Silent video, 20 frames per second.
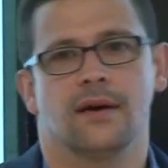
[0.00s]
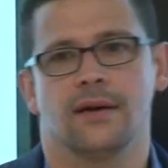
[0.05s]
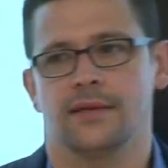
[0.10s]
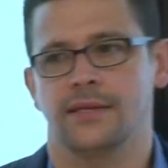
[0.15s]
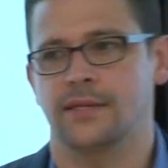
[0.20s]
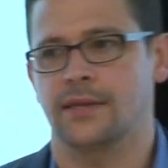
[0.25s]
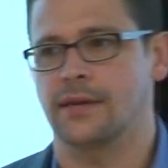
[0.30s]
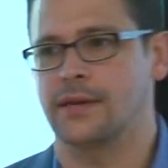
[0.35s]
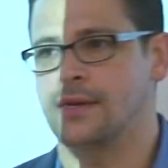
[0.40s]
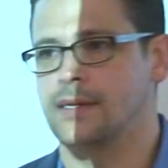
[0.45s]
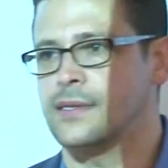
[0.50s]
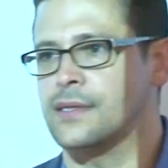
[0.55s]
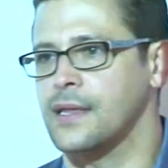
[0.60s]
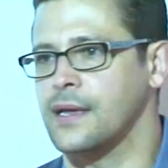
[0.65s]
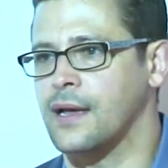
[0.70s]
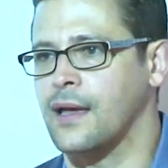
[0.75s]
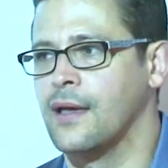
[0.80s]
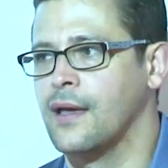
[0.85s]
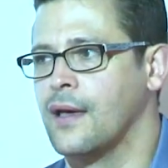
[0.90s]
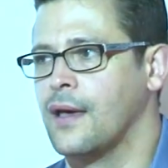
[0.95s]
uh, studies,
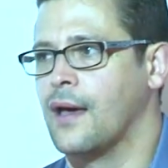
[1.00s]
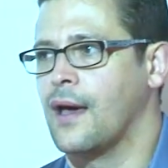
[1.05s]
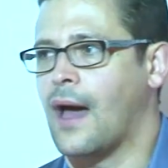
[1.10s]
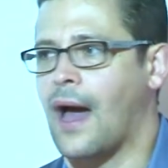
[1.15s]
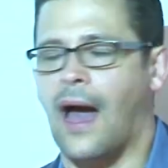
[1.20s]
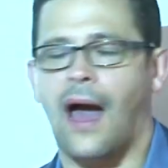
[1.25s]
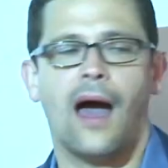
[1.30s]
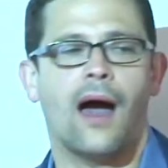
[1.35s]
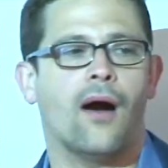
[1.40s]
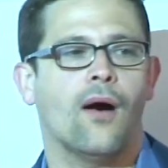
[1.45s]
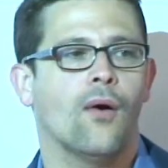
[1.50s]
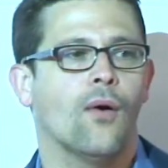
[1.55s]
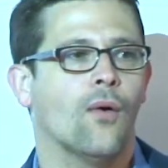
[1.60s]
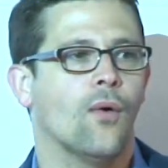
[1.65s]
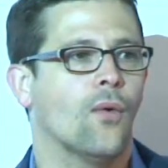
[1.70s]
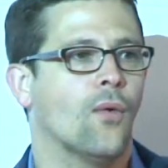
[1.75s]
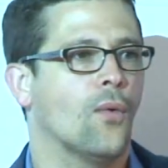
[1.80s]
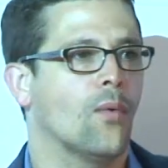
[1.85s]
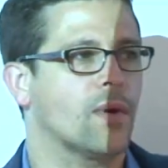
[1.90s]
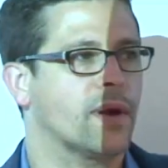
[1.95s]
like
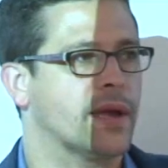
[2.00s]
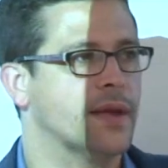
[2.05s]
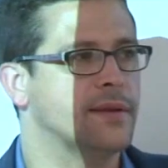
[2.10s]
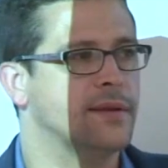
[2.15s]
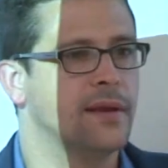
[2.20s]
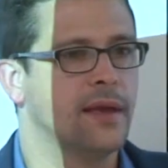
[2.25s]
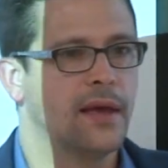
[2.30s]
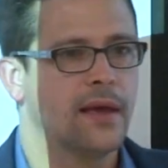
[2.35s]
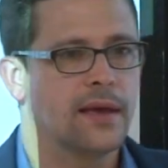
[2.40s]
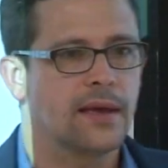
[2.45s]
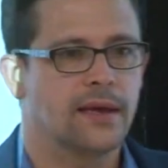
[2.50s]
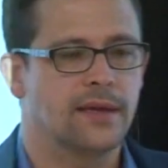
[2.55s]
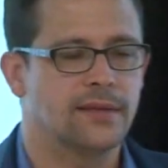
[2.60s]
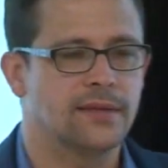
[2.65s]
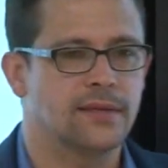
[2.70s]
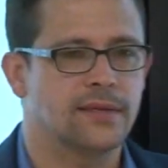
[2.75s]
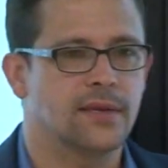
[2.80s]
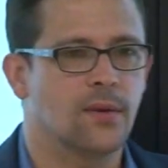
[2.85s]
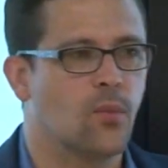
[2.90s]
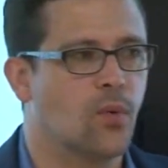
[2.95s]
how can
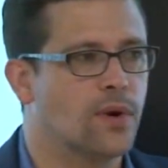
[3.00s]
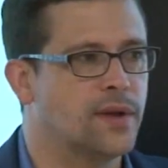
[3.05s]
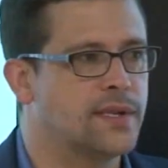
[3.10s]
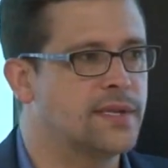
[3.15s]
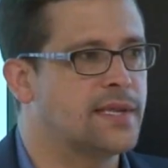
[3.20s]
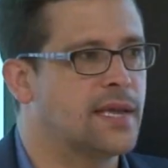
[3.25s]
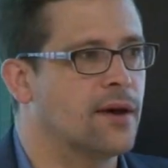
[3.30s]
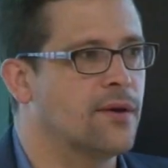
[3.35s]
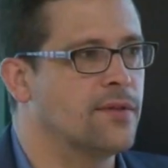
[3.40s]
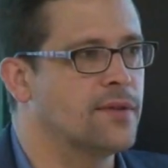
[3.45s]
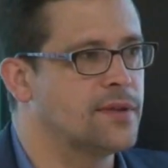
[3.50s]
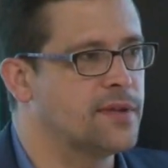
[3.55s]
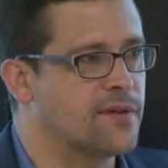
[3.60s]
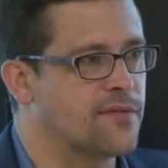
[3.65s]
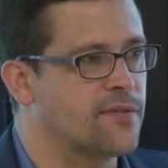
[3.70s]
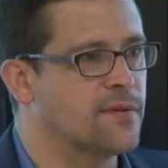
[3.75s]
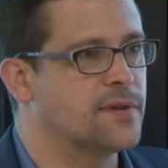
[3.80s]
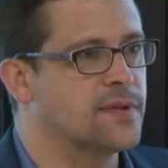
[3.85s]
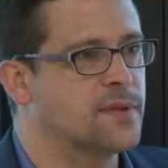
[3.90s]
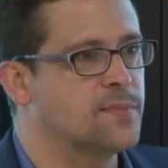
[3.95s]
can someone tell the
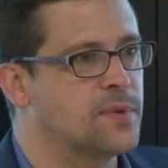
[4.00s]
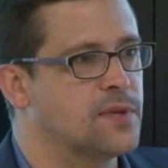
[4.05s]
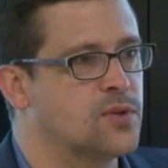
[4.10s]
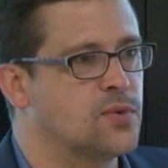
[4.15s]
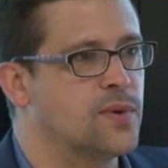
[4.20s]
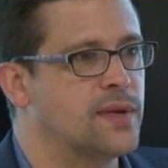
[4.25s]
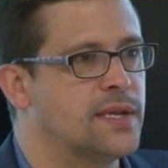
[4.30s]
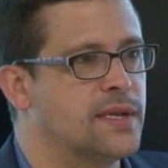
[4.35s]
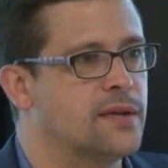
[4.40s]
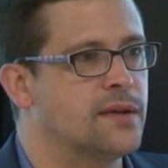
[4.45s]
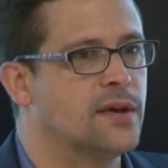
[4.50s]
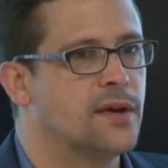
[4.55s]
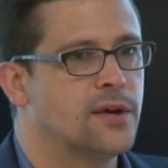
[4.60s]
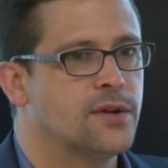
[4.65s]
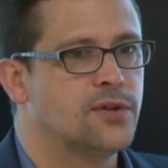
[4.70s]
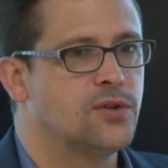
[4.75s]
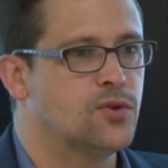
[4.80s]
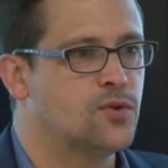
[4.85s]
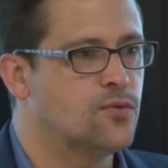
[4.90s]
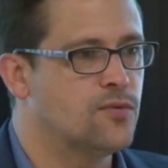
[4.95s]
difference between
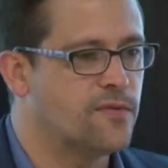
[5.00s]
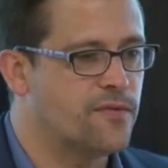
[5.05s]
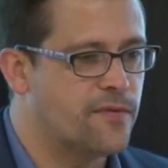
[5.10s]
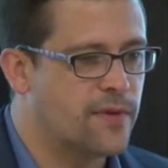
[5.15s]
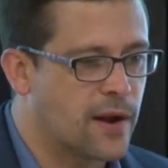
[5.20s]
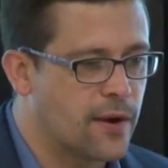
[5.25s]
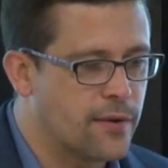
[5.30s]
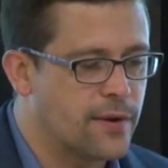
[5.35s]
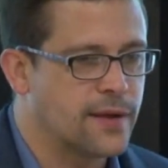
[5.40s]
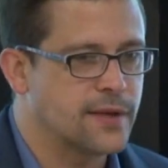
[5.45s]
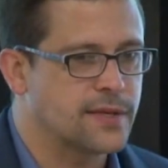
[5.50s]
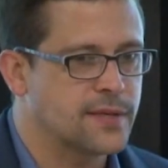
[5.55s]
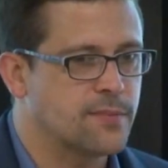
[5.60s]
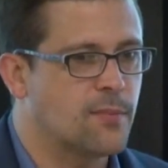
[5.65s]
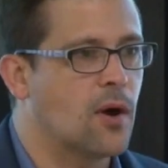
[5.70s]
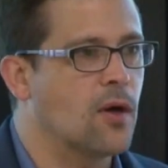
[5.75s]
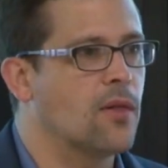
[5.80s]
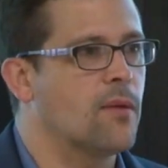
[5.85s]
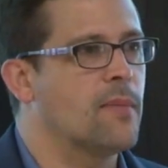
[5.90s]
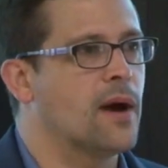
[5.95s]
two very
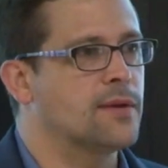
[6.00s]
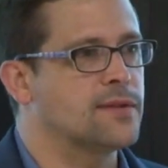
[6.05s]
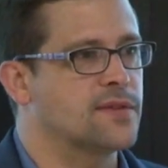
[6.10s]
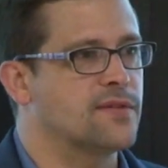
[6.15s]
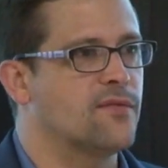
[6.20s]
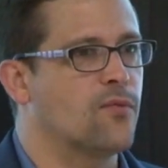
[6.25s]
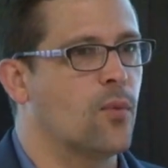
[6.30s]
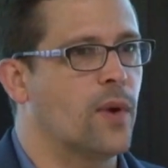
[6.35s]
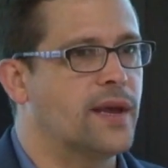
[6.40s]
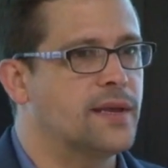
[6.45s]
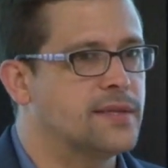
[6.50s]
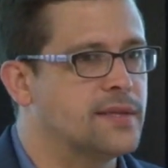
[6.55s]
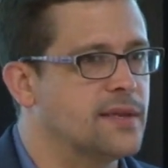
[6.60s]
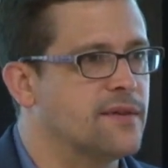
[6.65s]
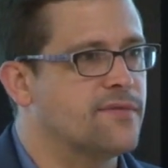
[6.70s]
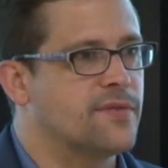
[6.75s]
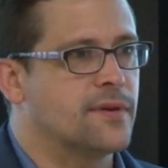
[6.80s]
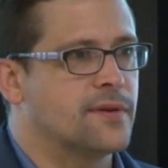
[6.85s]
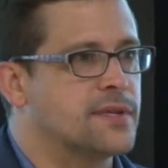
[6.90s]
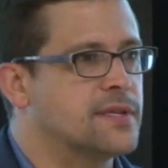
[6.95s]
small amounts of weights
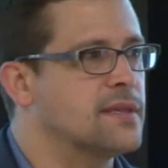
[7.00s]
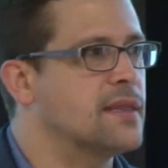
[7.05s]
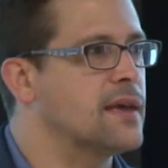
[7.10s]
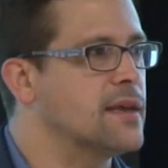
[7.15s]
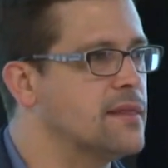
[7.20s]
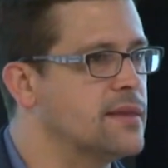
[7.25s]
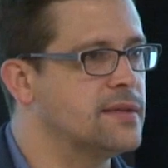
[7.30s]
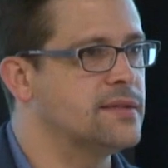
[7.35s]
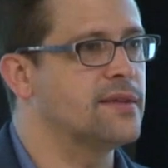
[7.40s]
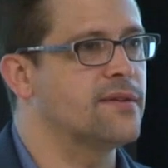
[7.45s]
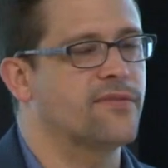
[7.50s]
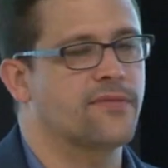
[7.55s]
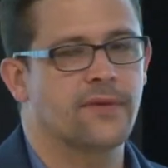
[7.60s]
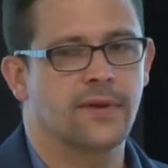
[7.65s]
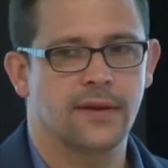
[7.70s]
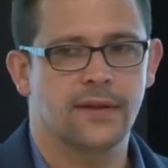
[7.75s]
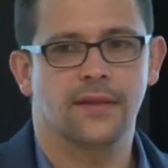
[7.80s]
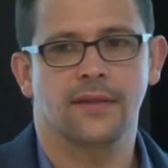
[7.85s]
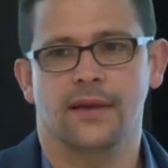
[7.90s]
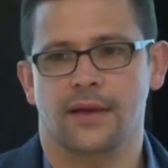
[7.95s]
if they're slightly
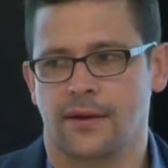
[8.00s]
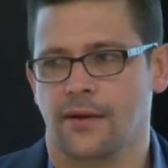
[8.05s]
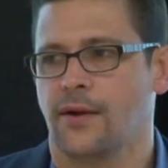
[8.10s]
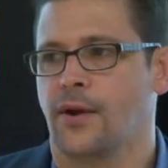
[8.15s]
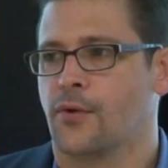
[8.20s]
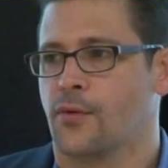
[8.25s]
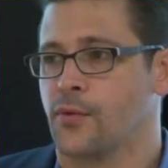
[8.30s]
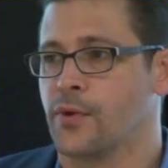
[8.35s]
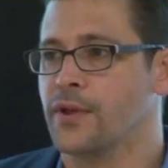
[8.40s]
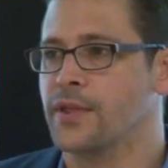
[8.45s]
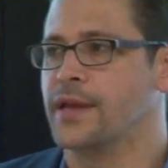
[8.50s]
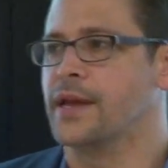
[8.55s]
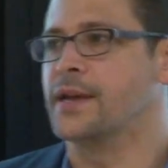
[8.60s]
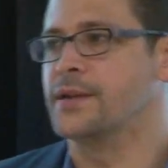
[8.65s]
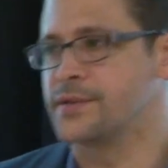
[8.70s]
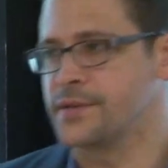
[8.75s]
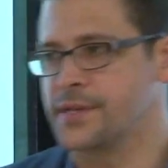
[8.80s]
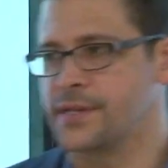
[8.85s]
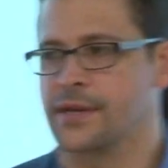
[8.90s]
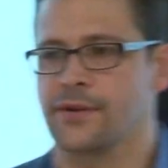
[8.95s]
different? Like really
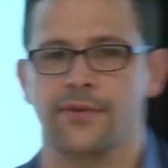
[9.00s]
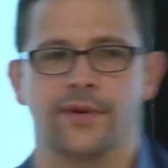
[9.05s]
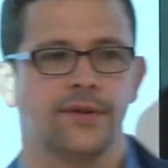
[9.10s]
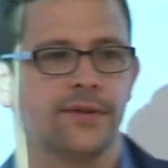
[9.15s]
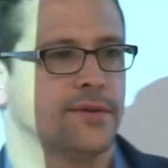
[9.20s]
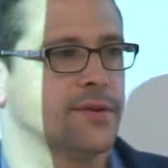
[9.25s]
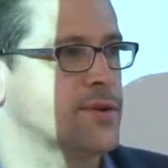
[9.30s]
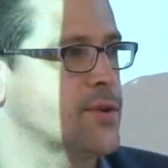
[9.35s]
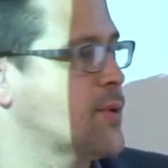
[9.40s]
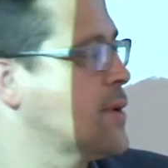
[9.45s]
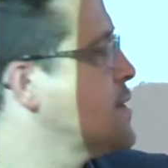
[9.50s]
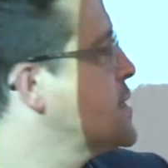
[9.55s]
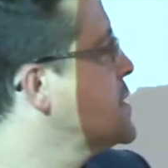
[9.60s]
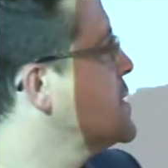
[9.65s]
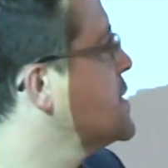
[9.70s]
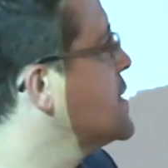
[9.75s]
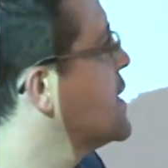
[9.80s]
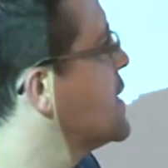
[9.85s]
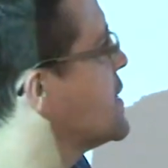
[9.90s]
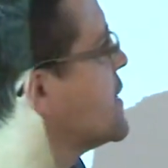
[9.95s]
interesting research
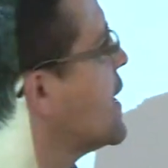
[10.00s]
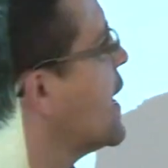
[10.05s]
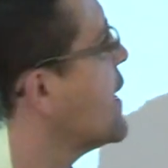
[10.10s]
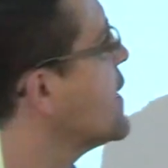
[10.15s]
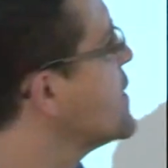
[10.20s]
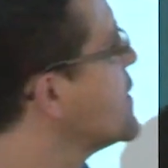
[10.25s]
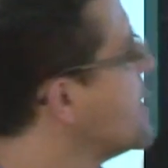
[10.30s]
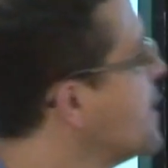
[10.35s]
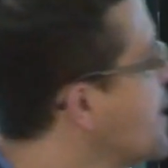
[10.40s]
questions like that.